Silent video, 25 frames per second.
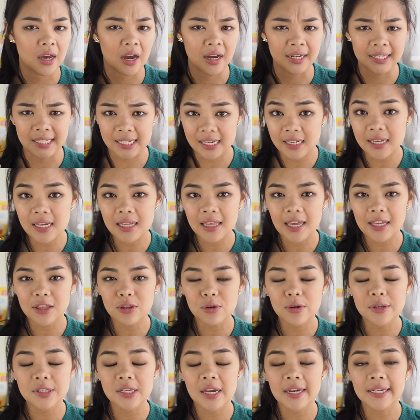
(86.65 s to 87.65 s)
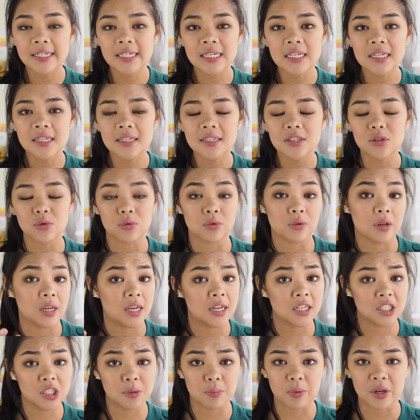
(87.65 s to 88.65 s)
articulate those ideas or
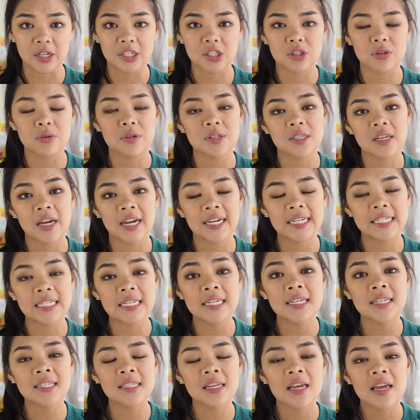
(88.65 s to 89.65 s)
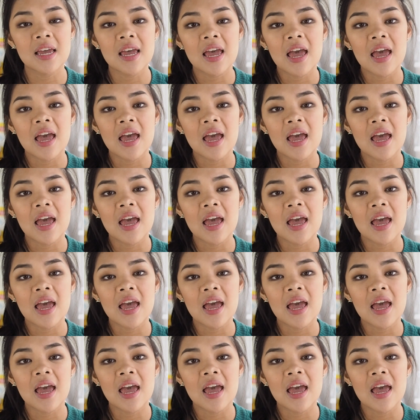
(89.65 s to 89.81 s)
express those ideas